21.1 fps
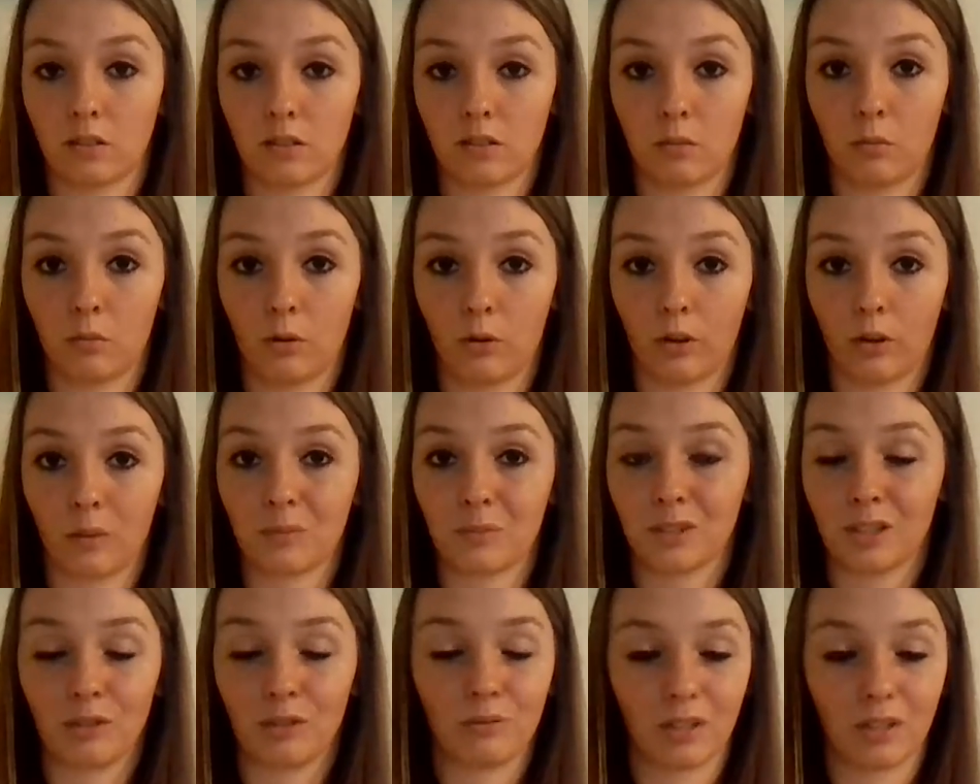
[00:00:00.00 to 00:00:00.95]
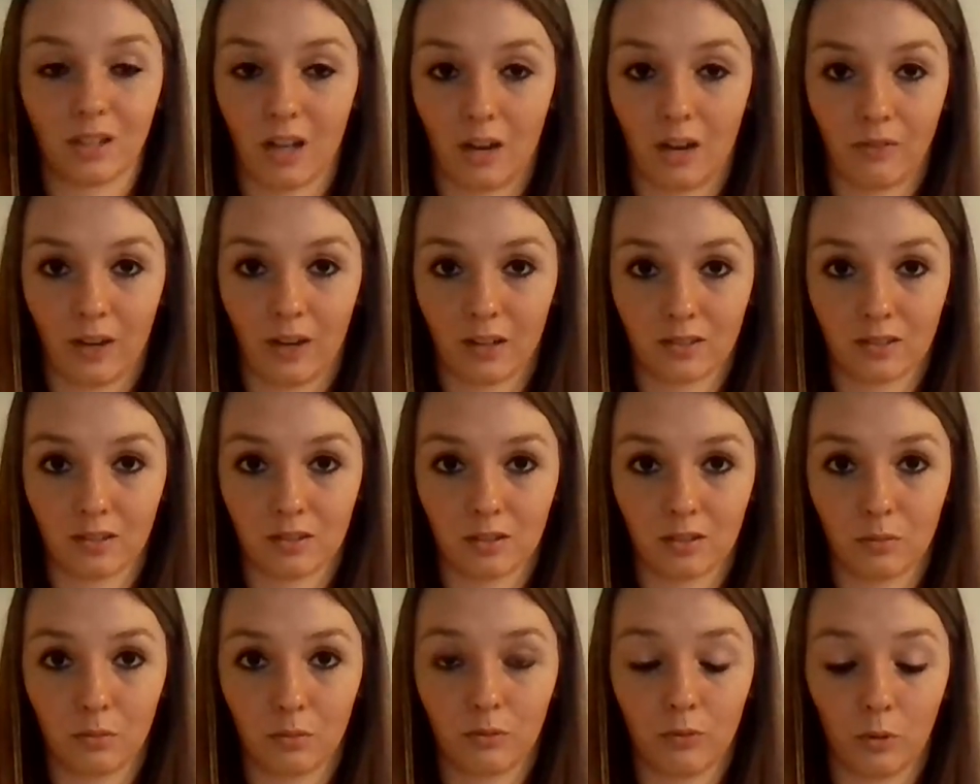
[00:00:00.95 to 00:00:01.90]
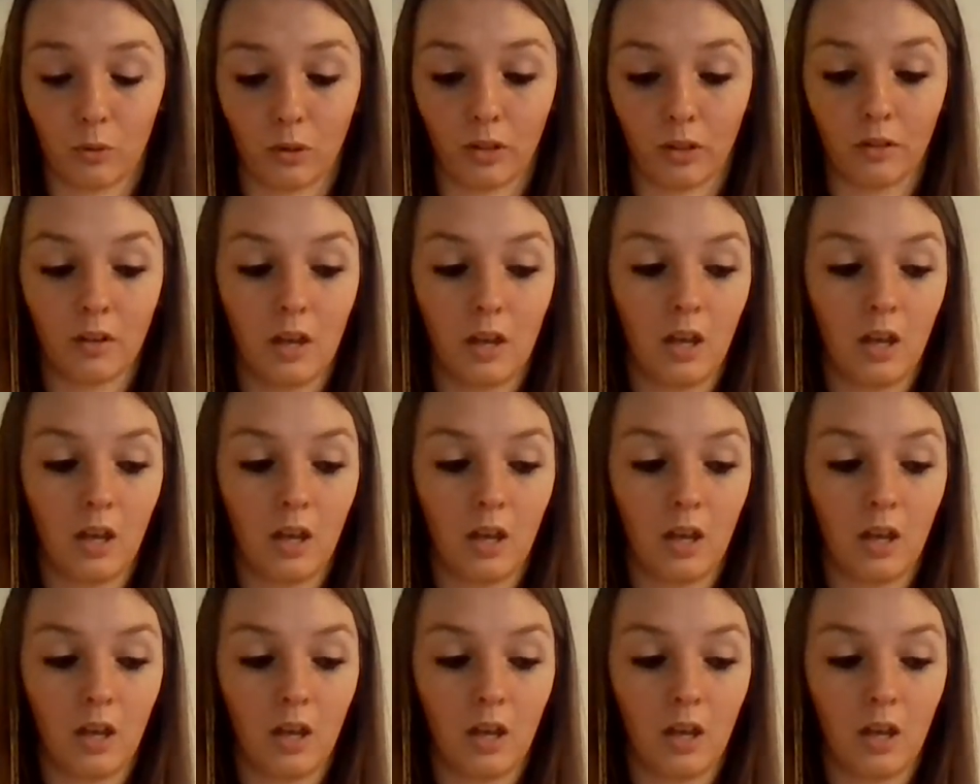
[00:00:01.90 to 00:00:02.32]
to programs that you didn't have access to before.